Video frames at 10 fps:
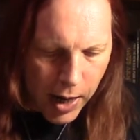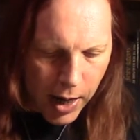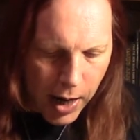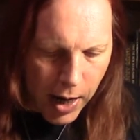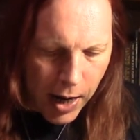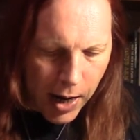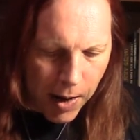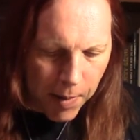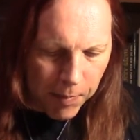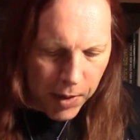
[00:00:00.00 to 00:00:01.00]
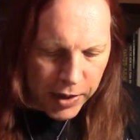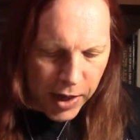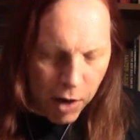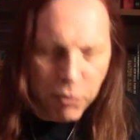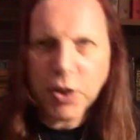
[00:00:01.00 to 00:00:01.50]
And it
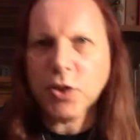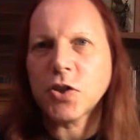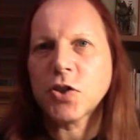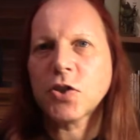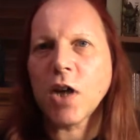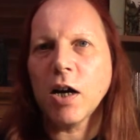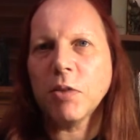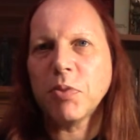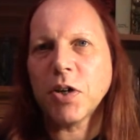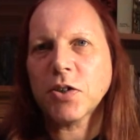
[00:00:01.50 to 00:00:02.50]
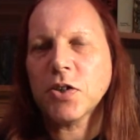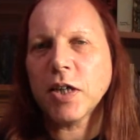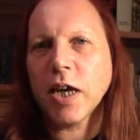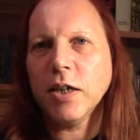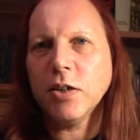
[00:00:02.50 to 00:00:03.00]
only just started production
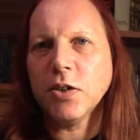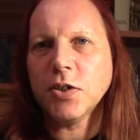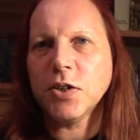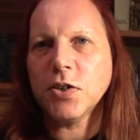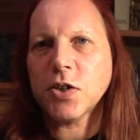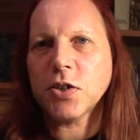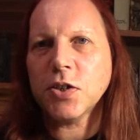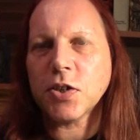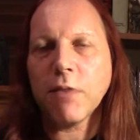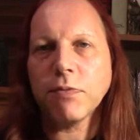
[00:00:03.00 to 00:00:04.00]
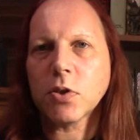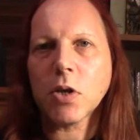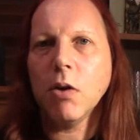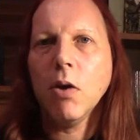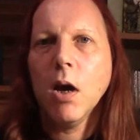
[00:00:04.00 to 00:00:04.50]
again in 1967.
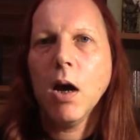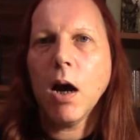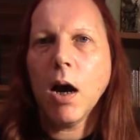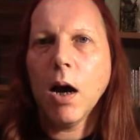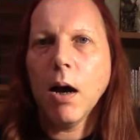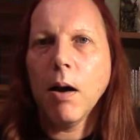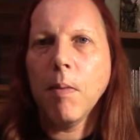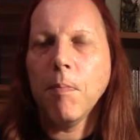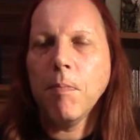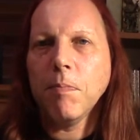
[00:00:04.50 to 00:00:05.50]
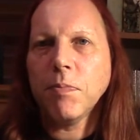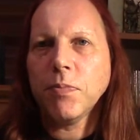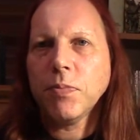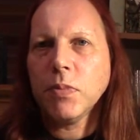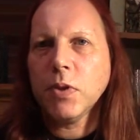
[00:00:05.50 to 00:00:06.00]
So,
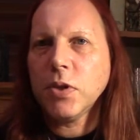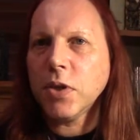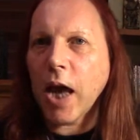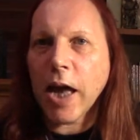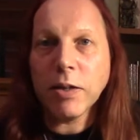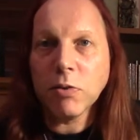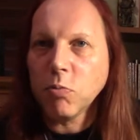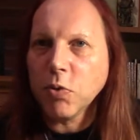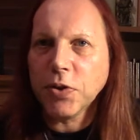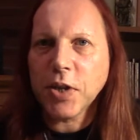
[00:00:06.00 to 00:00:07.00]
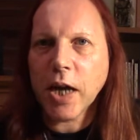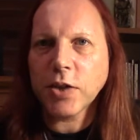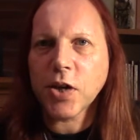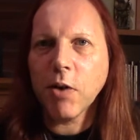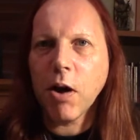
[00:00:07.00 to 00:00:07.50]
and with
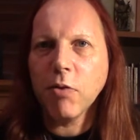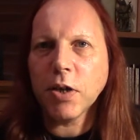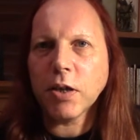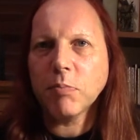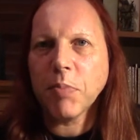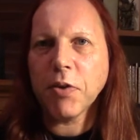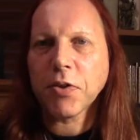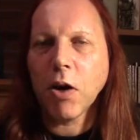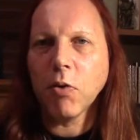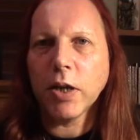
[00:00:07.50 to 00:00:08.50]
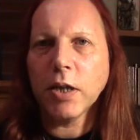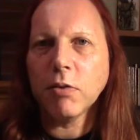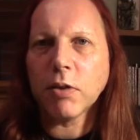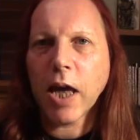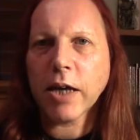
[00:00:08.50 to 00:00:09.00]
Diageo owning both Kohlila
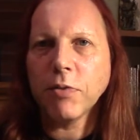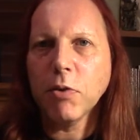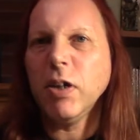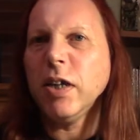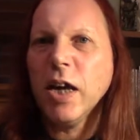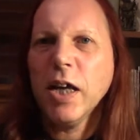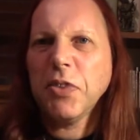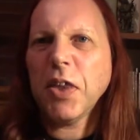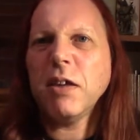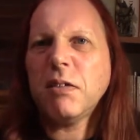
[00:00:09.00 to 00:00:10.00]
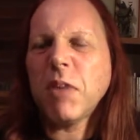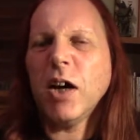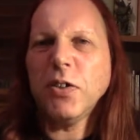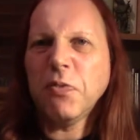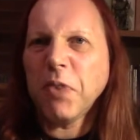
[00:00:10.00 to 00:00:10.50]
and Lagavulin, they
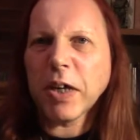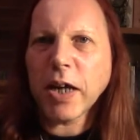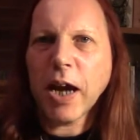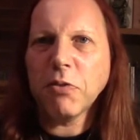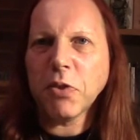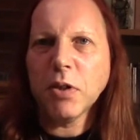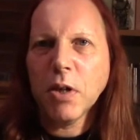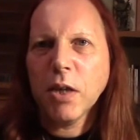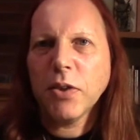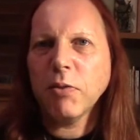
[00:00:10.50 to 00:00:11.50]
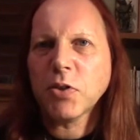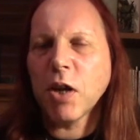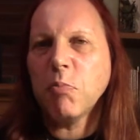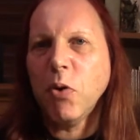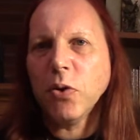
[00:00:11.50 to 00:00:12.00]
kind of figured out that there was
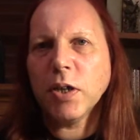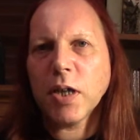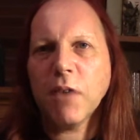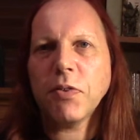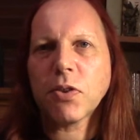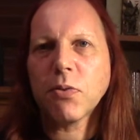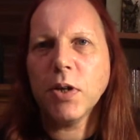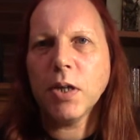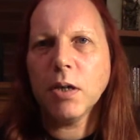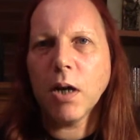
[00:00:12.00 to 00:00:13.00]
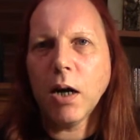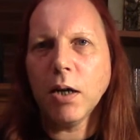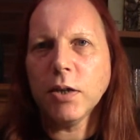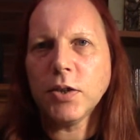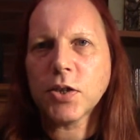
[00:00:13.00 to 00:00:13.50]
no point in having three
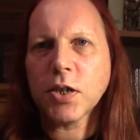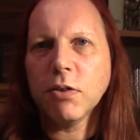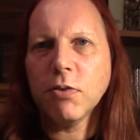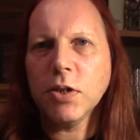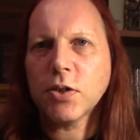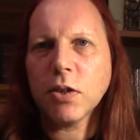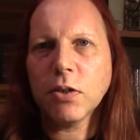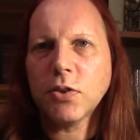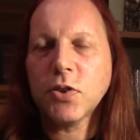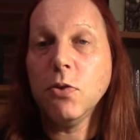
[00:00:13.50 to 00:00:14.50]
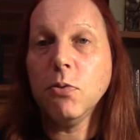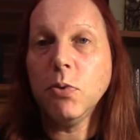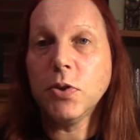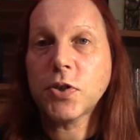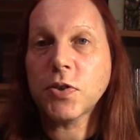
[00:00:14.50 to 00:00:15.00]
Isla distilleries. The two
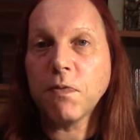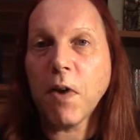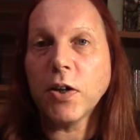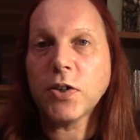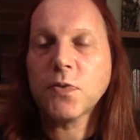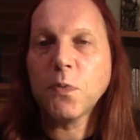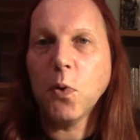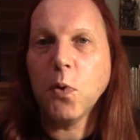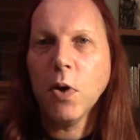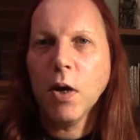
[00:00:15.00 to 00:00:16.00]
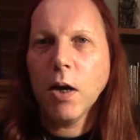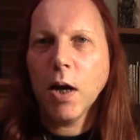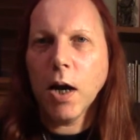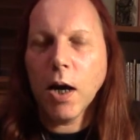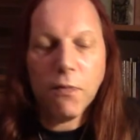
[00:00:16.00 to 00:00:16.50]
would suffice for
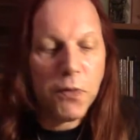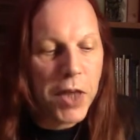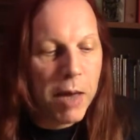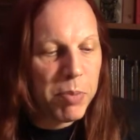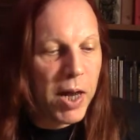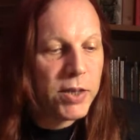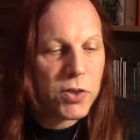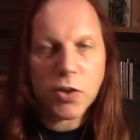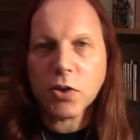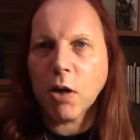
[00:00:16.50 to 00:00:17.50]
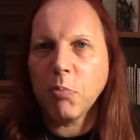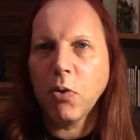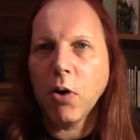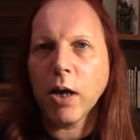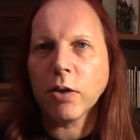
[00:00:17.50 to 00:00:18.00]
their blends, and so
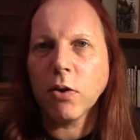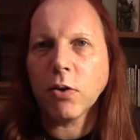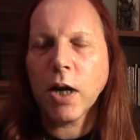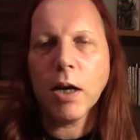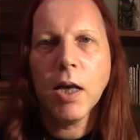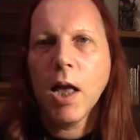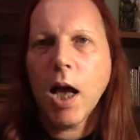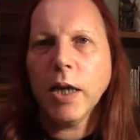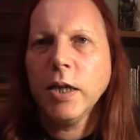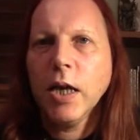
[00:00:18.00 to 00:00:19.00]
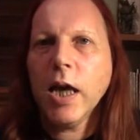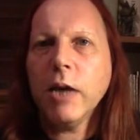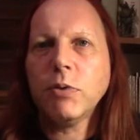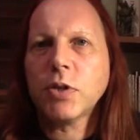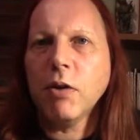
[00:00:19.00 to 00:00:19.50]
Port Ellen got cut. And
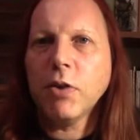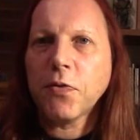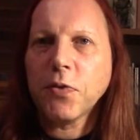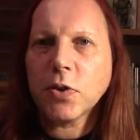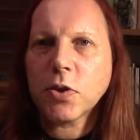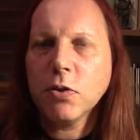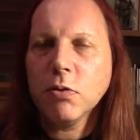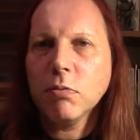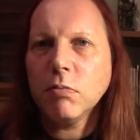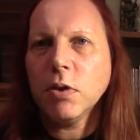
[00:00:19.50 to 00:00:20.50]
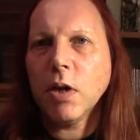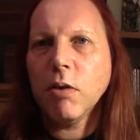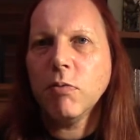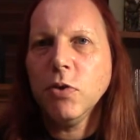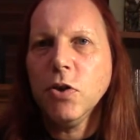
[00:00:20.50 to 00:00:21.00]
it was no different to, you
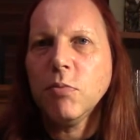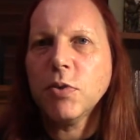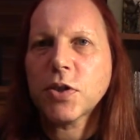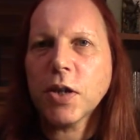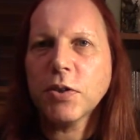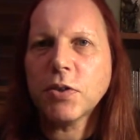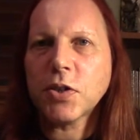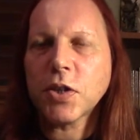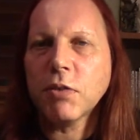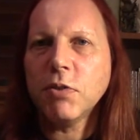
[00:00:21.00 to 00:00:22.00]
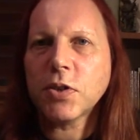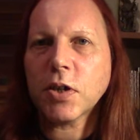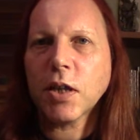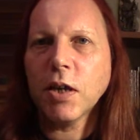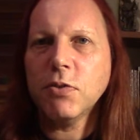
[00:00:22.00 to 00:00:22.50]
know, numerous other distilleries
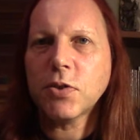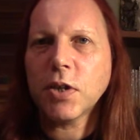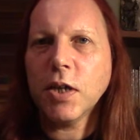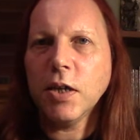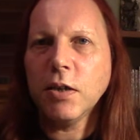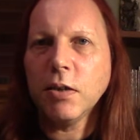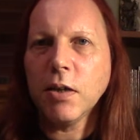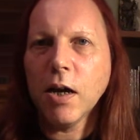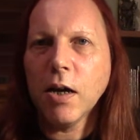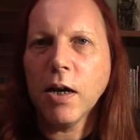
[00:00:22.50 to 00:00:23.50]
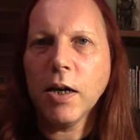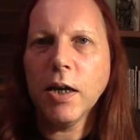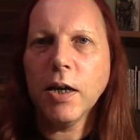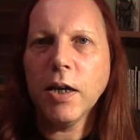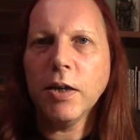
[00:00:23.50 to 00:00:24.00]
that closed in
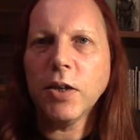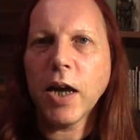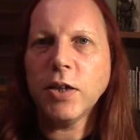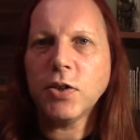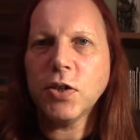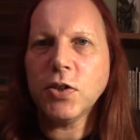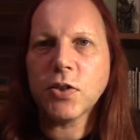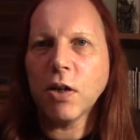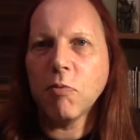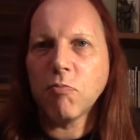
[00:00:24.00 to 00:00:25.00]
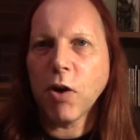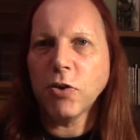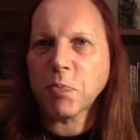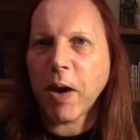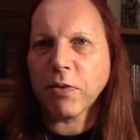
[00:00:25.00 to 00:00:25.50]
the 80s, you know,
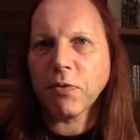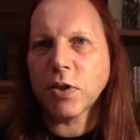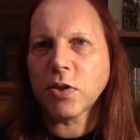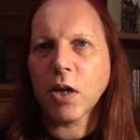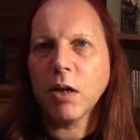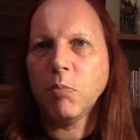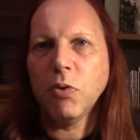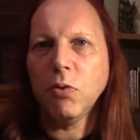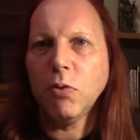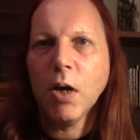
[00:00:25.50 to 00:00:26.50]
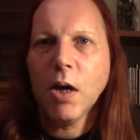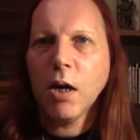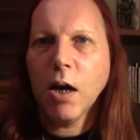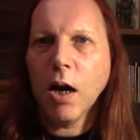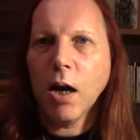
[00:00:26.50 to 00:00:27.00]
Rosebank, for example,
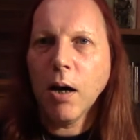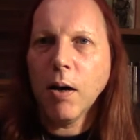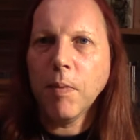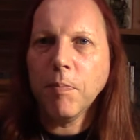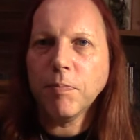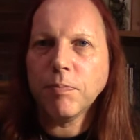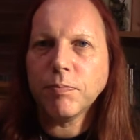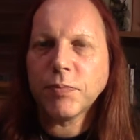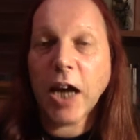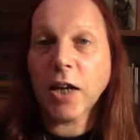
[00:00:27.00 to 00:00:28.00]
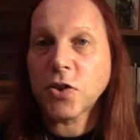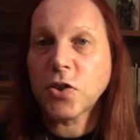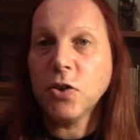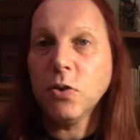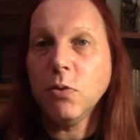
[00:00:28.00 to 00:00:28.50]
Dallas
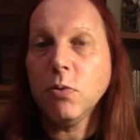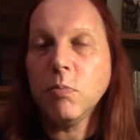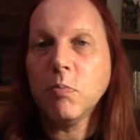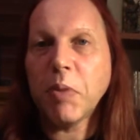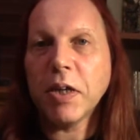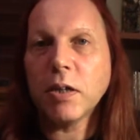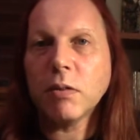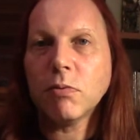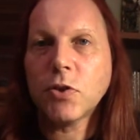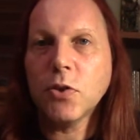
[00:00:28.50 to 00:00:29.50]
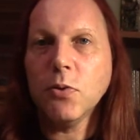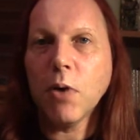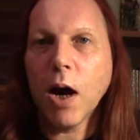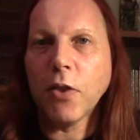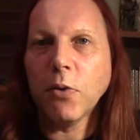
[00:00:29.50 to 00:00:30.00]
Dew being two
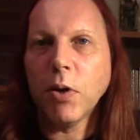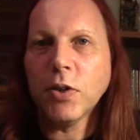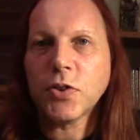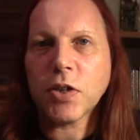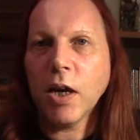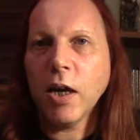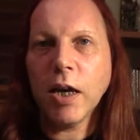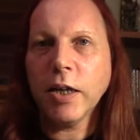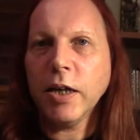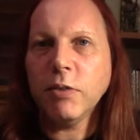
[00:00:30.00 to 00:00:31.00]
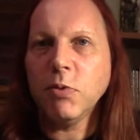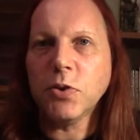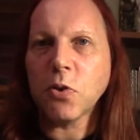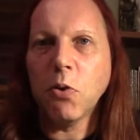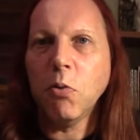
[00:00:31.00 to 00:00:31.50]
other ones, and it
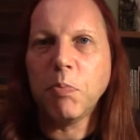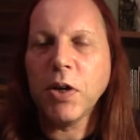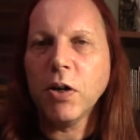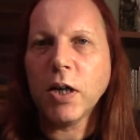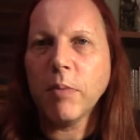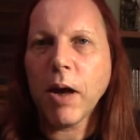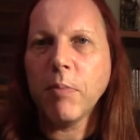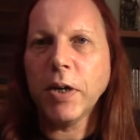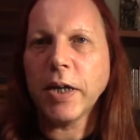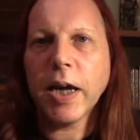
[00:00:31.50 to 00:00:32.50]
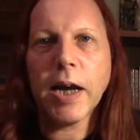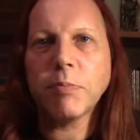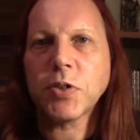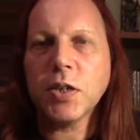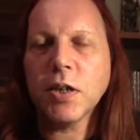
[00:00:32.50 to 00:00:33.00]
was all purely about money. It had
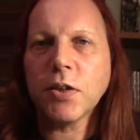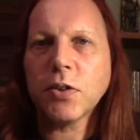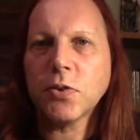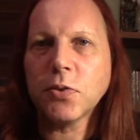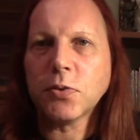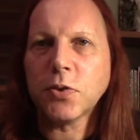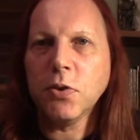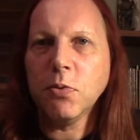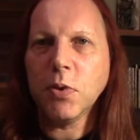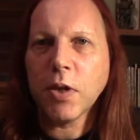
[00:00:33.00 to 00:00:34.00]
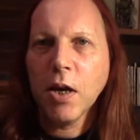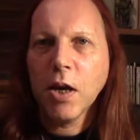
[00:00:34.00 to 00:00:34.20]
absolutely nothing at all to do with